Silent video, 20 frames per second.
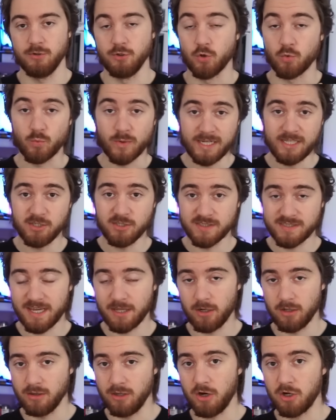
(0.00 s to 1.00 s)
Your regions
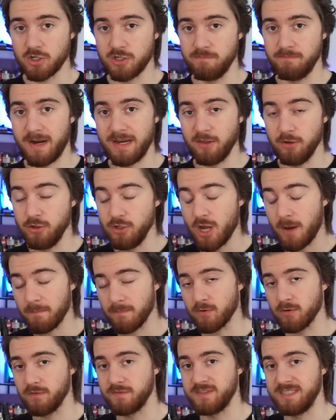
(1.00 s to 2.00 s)
get unlocked by the
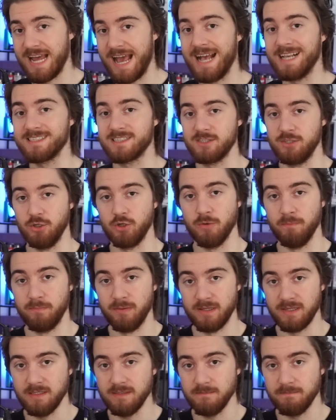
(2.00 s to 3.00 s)
number of tasks you
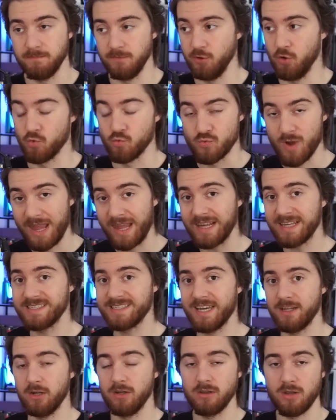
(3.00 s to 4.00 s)
complete. Your relics
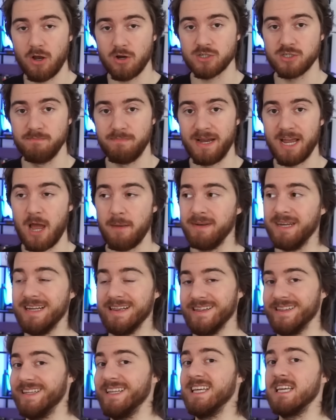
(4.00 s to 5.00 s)
get unlocked by how many
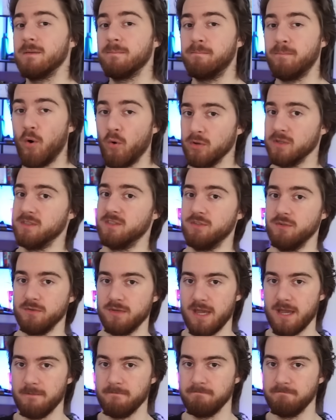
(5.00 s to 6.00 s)
league points you
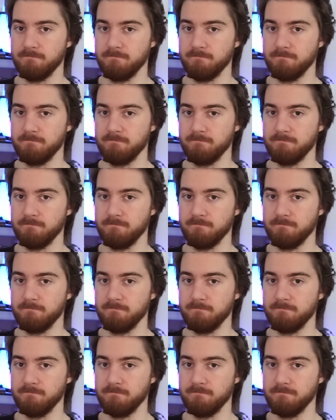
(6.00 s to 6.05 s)
get.